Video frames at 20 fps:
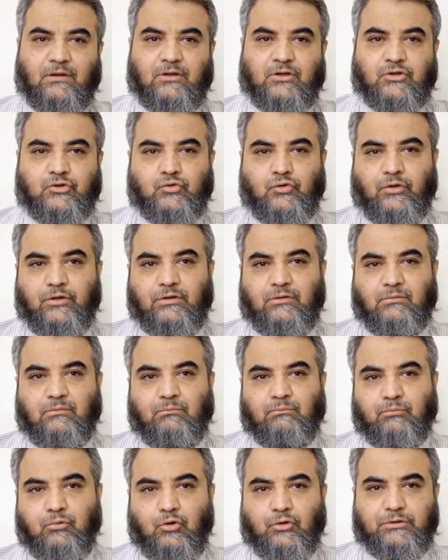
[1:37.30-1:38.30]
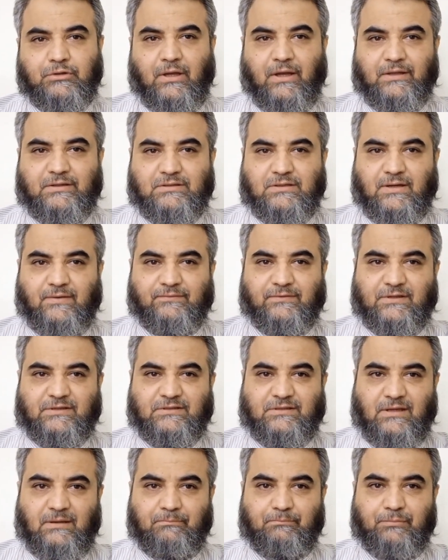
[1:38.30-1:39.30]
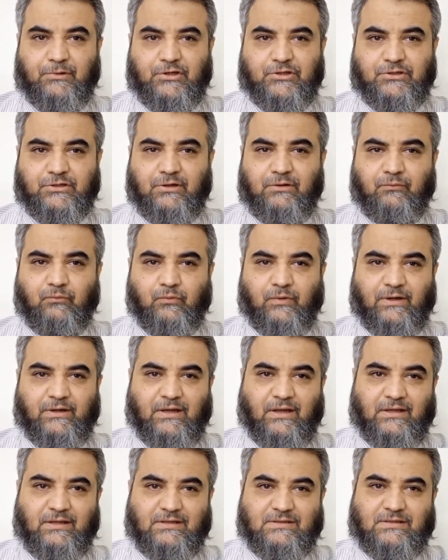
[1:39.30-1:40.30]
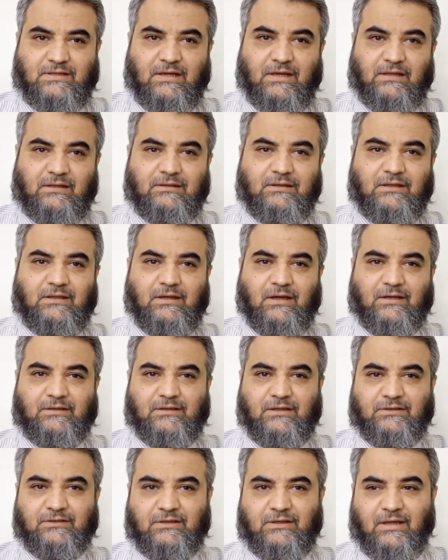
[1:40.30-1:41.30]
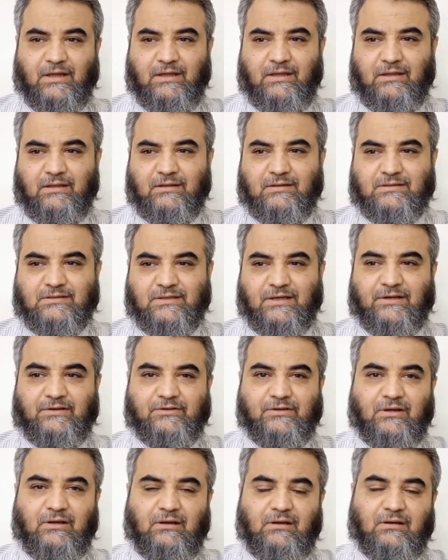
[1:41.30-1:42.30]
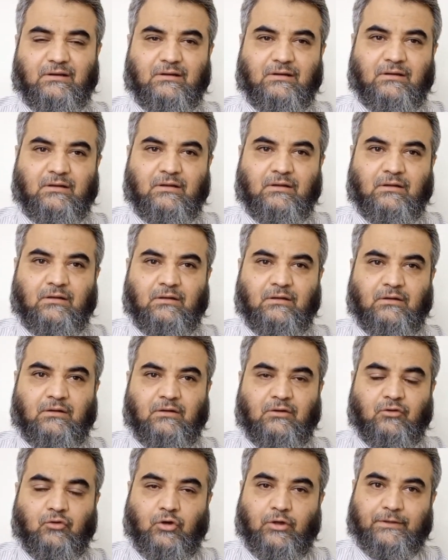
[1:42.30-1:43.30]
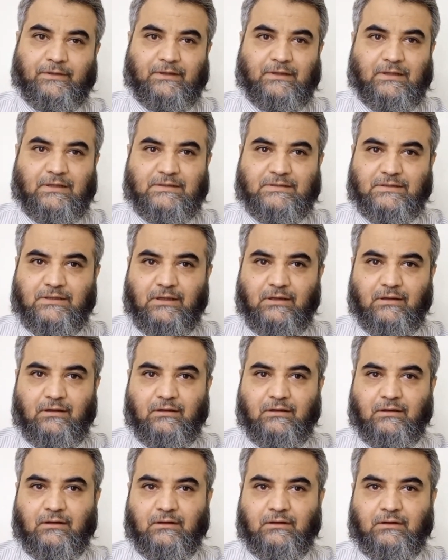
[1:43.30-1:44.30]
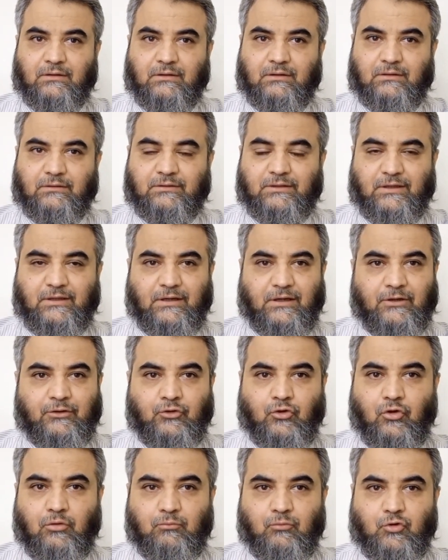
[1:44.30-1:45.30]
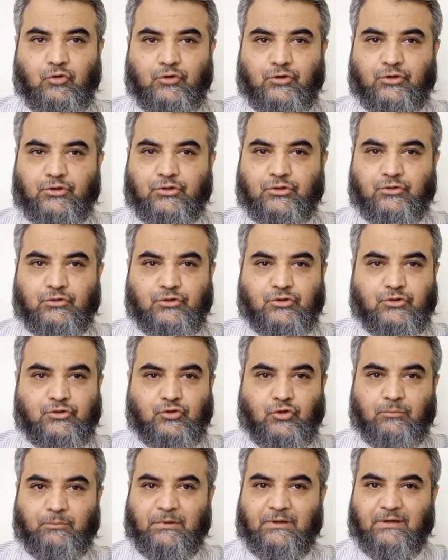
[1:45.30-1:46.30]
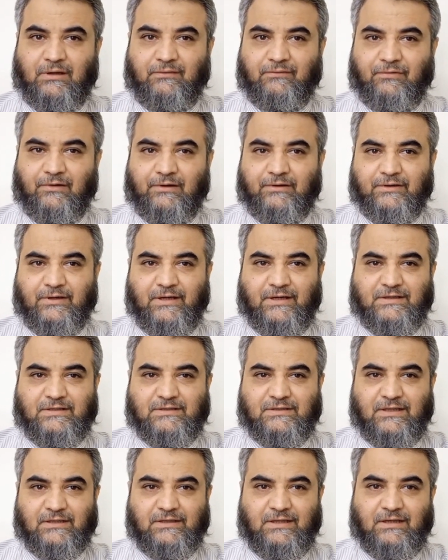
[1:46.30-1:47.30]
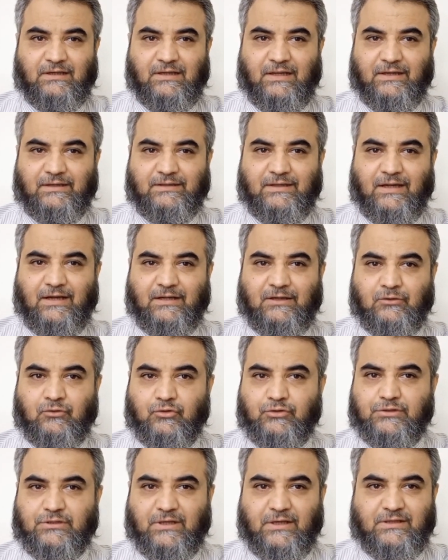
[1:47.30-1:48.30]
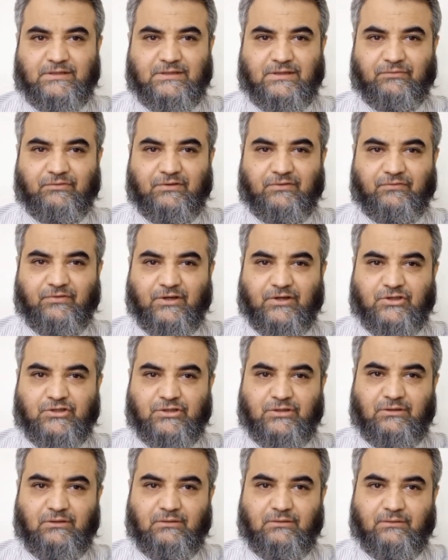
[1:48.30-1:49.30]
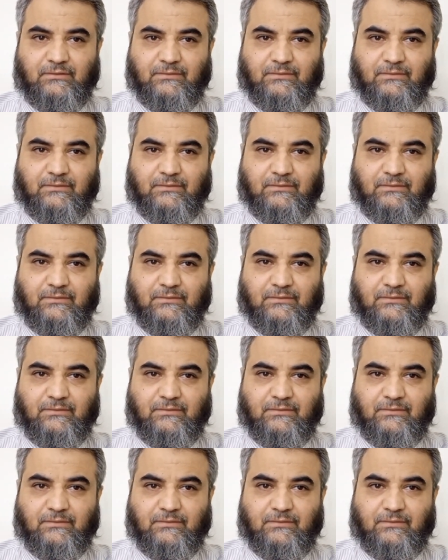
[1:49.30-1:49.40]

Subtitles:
showing both eyes of the same patient, one eye is healthy and other eye central corneal ulcer. There are no more stromal infiltrates, nothing like that, no signs of infection,